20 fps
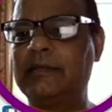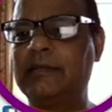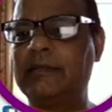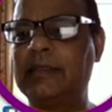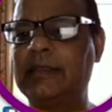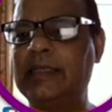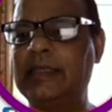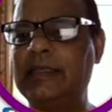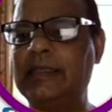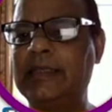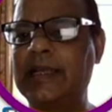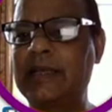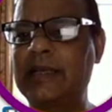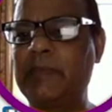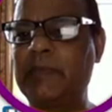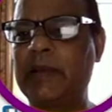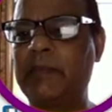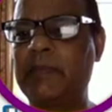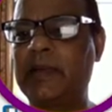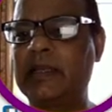in
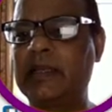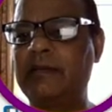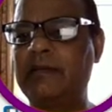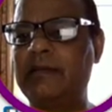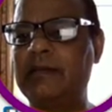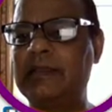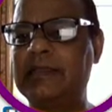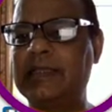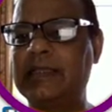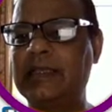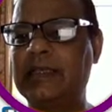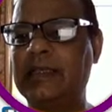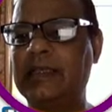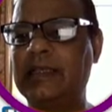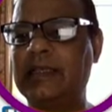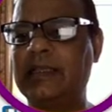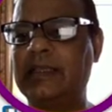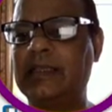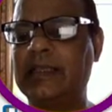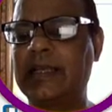that paper you will
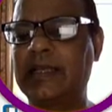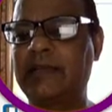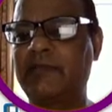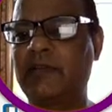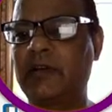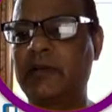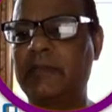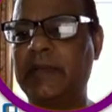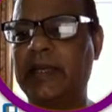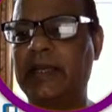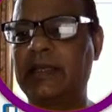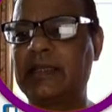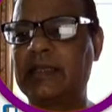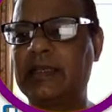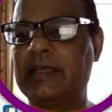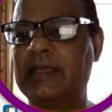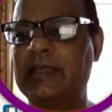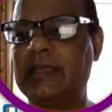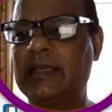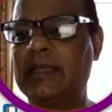see in that format
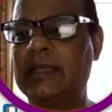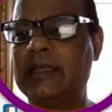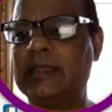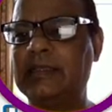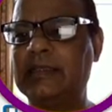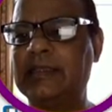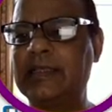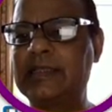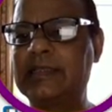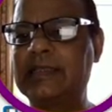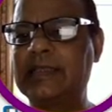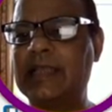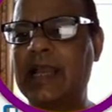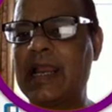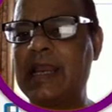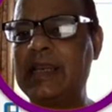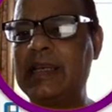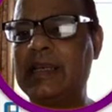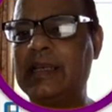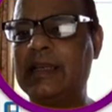this
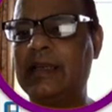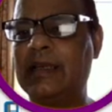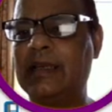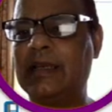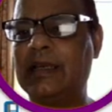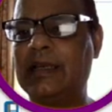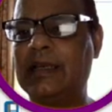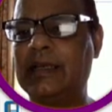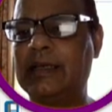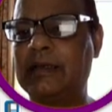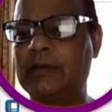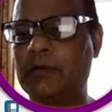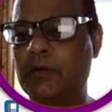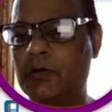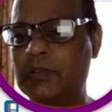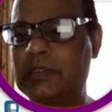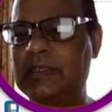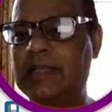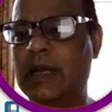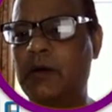9
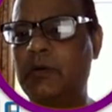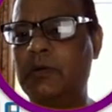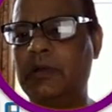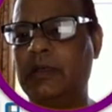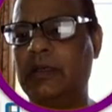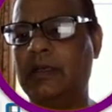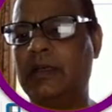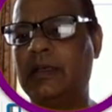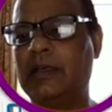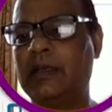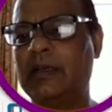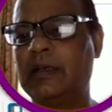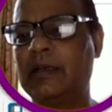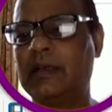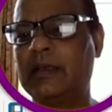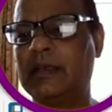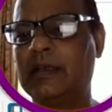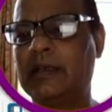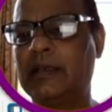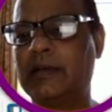goes down.
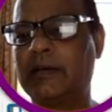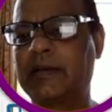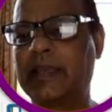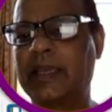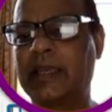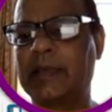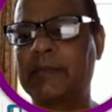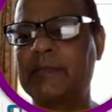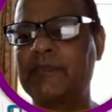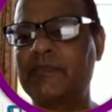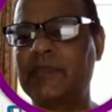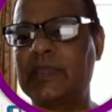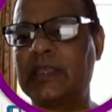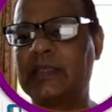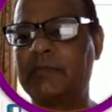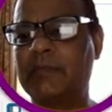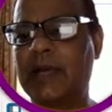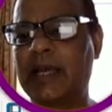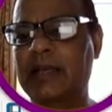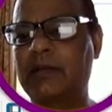Okay,
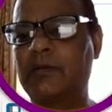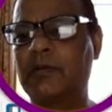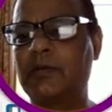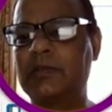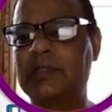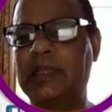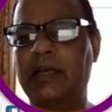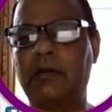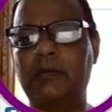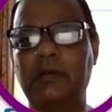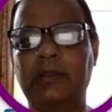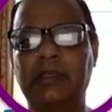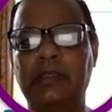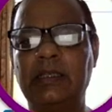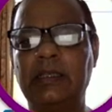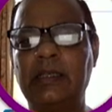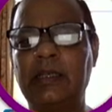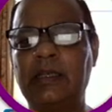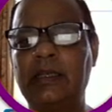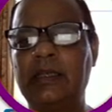this mark goes down.
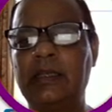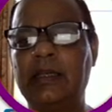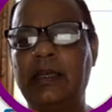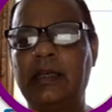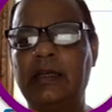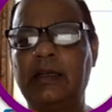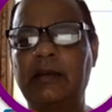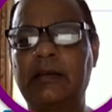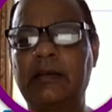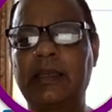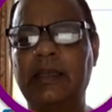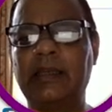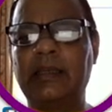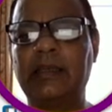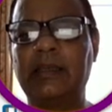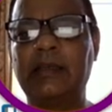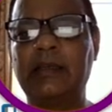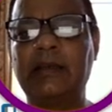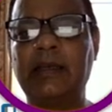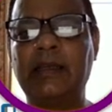Okay,
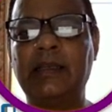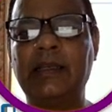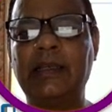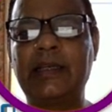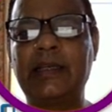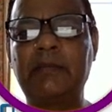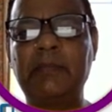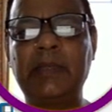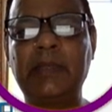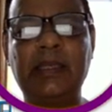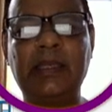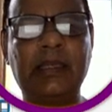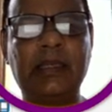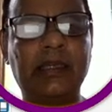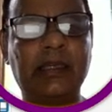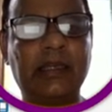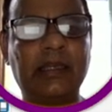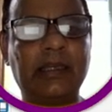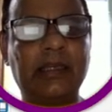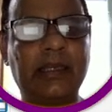let
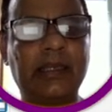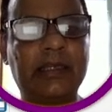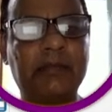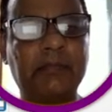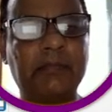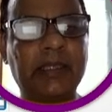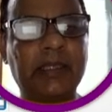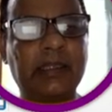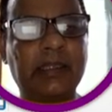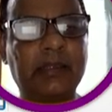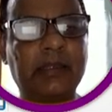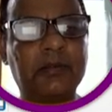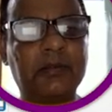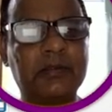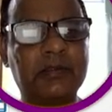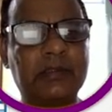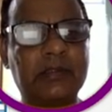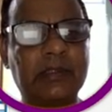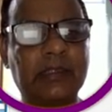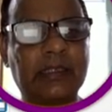me
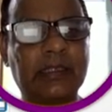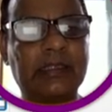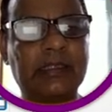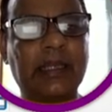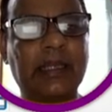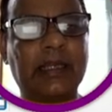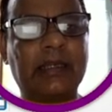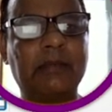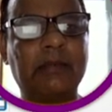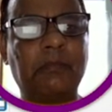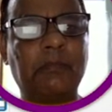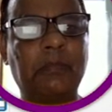use that